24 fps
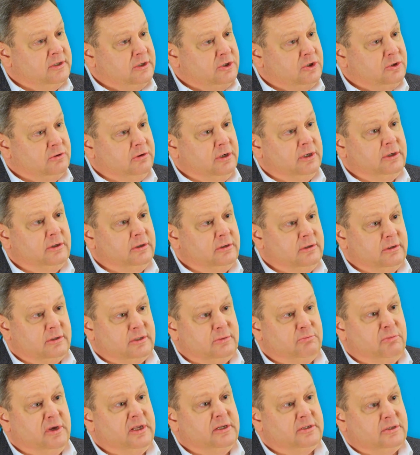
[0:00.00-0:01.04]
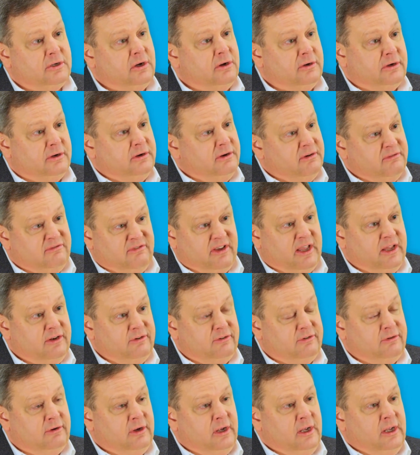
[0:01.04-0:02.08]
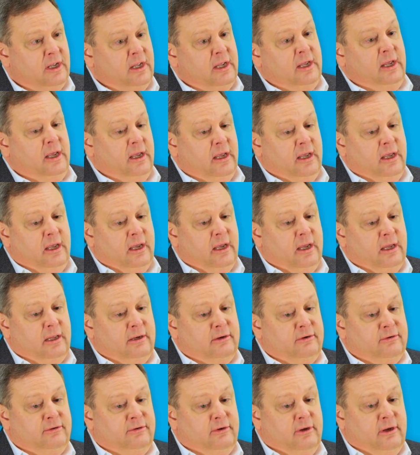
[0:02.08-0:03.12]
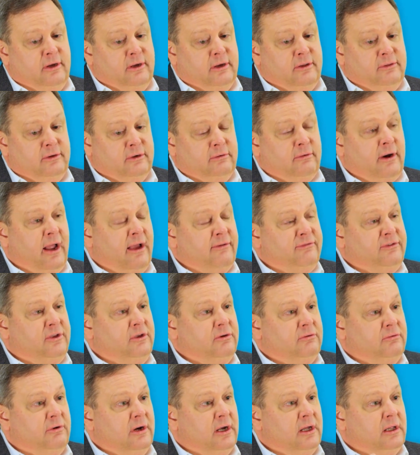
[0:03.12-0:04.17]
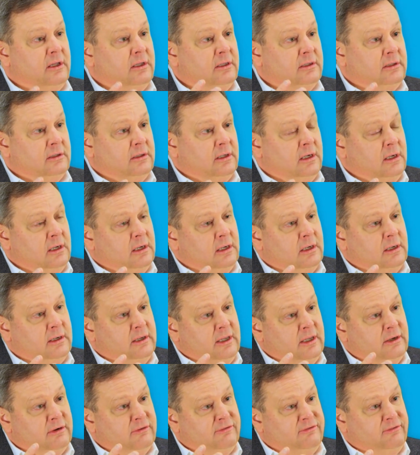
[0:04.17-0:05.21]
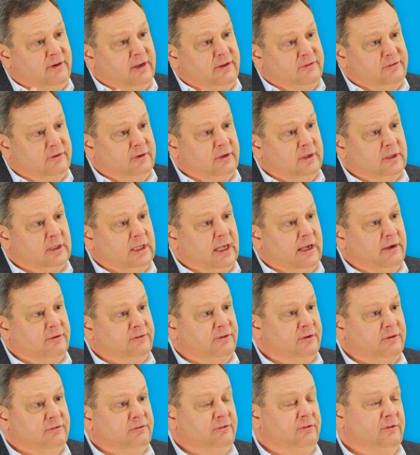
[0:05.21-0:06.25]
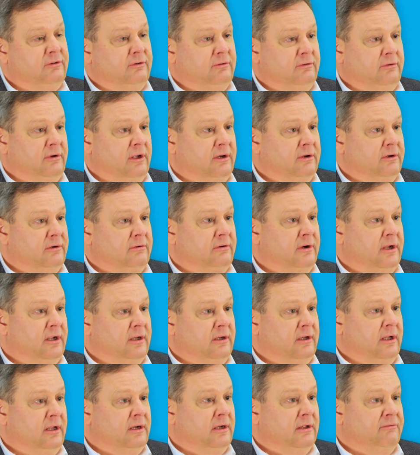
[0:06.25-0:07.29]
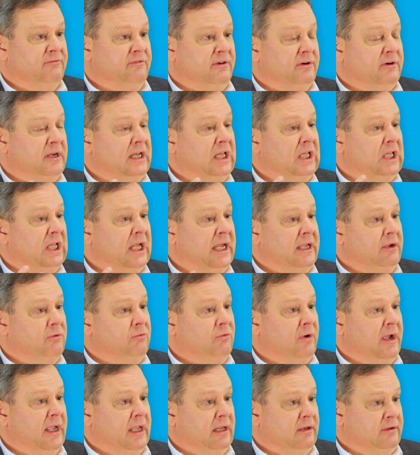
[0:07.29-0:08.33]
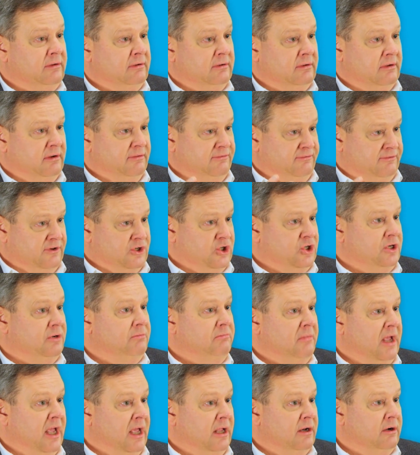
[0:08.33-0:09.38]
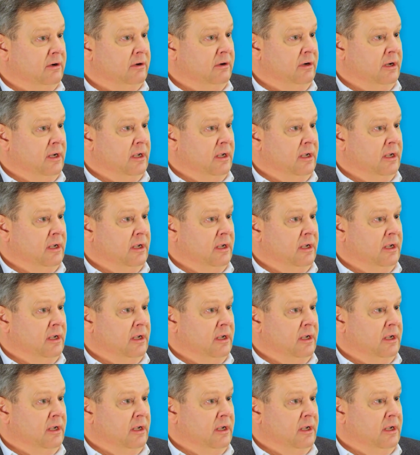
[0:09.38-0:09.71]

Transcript: a trigger that's based on an event, and the GraphQL interfacing allows us to integrate in a very lightweight, efficient manner,